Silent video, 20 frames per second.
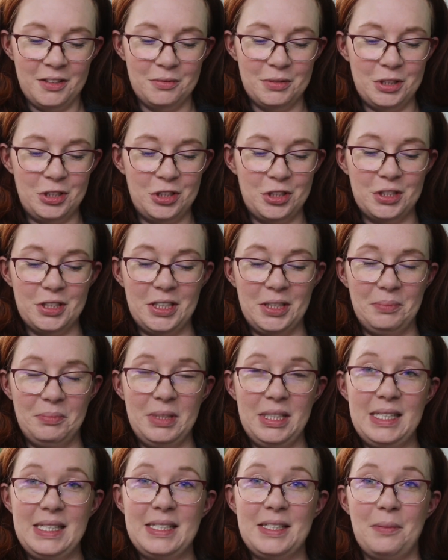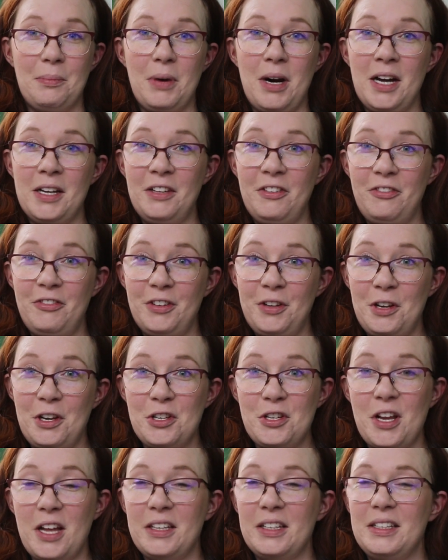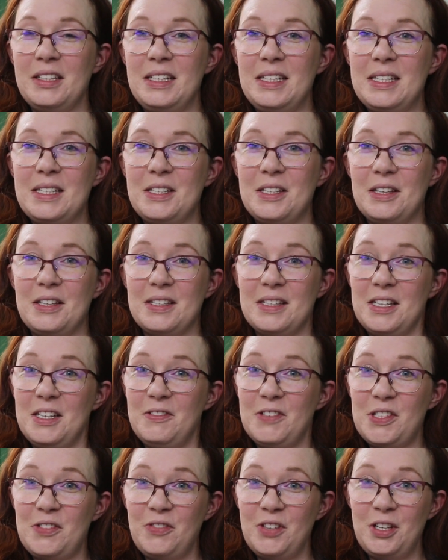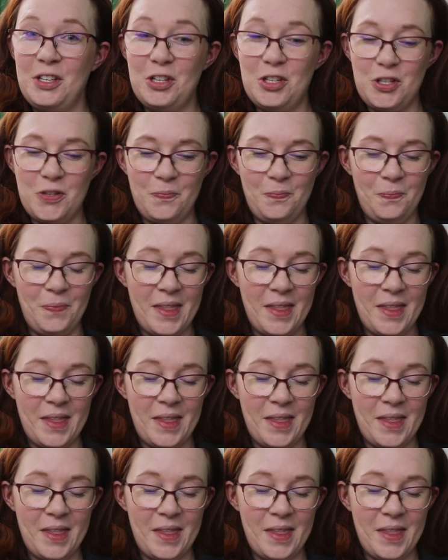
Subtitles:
which needs the body finished and it needs the sleeves finished.